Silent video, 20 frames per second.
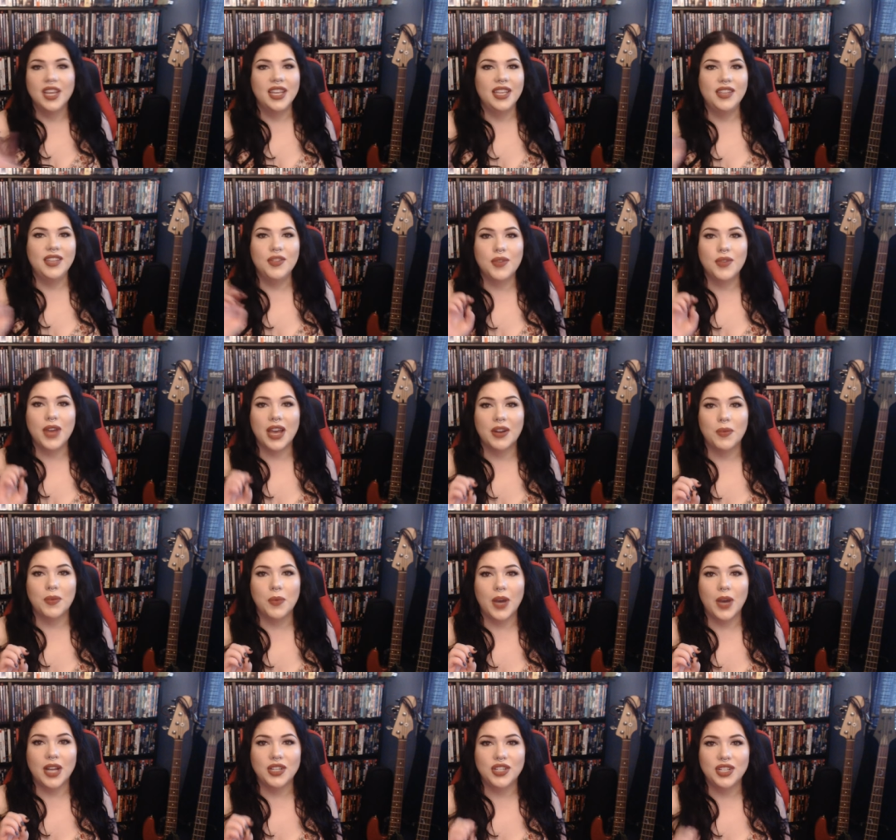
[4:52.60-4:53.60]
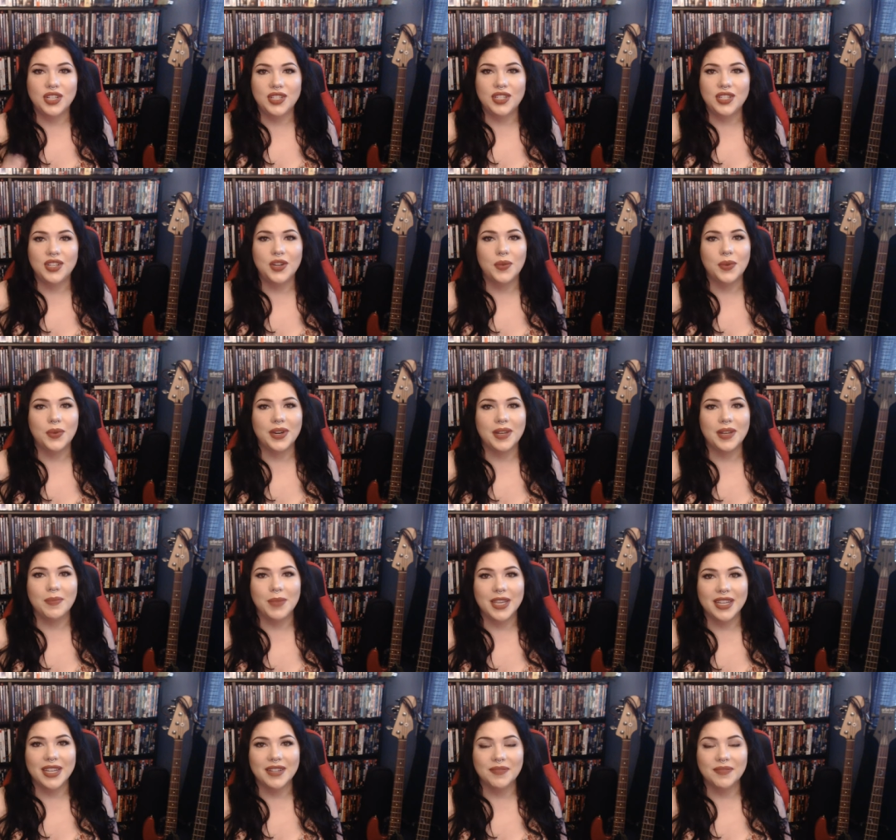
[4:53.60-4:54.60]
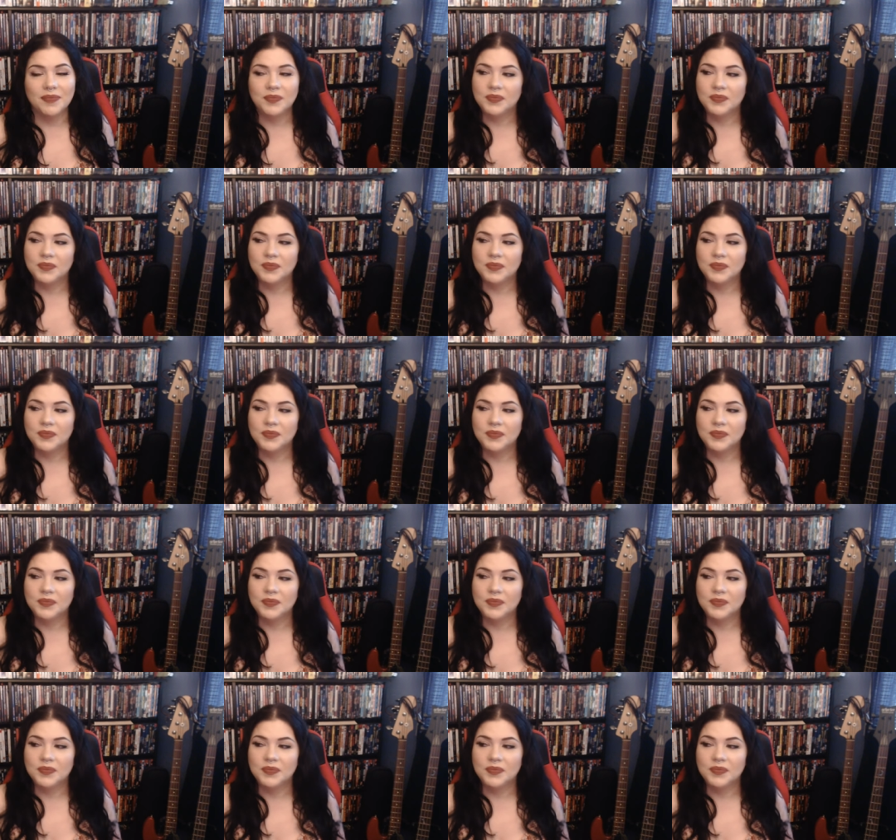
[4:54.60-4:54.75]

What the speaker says: You gotta watch it to know what I mean.